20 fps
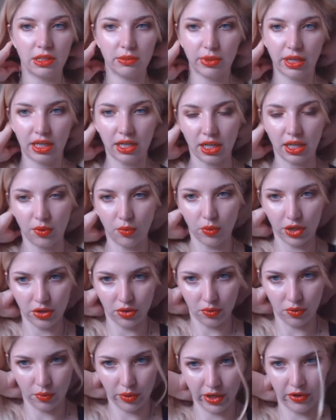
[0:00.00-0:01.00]
depending on
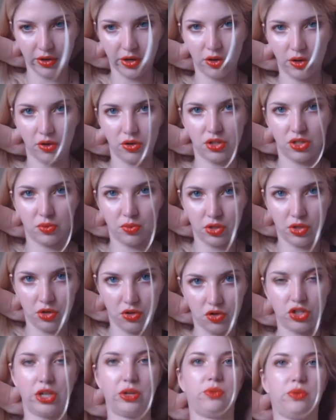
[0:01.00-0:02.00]
what you're wearing or just what
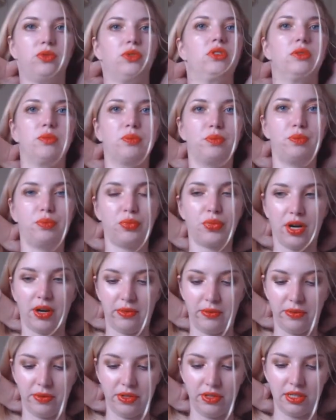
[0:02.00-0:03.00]
your general
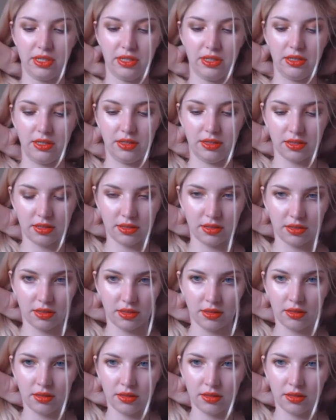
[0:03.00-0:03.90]
preference is.